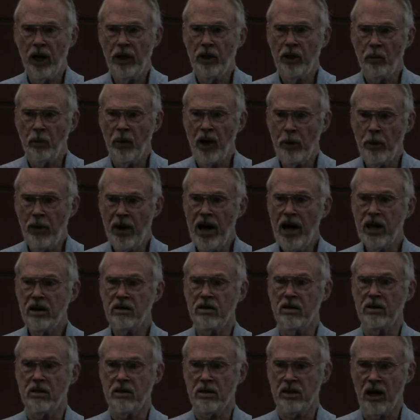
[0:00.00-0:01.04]
and my pants
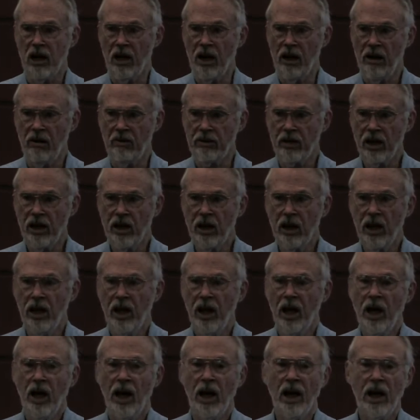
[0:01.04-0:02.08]
dissolved.
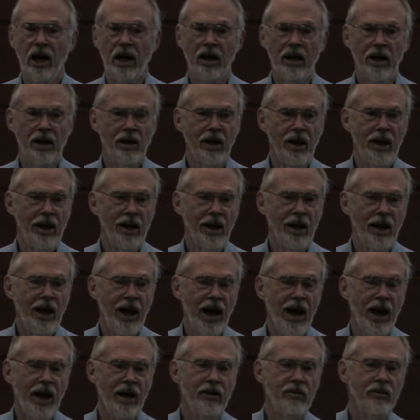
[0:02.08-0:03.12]

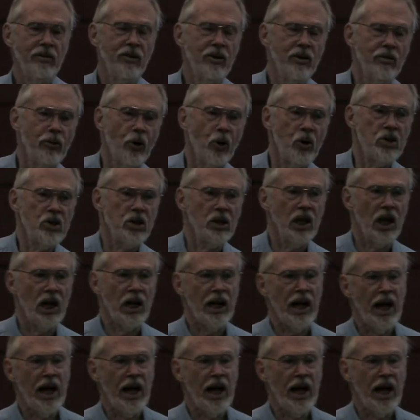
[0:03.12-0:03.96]
And fortunately,